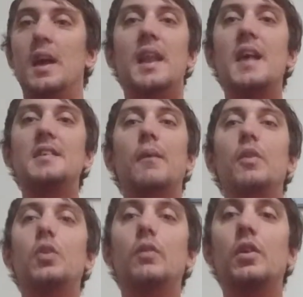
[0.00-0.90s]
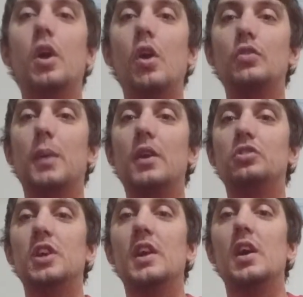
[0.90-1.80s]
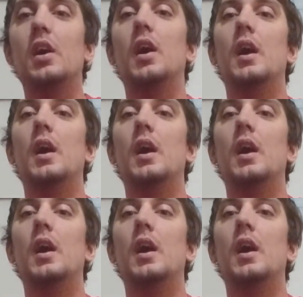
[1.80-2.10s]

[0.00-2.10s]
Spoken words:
It has nothing to do with the coach, Michael Checker.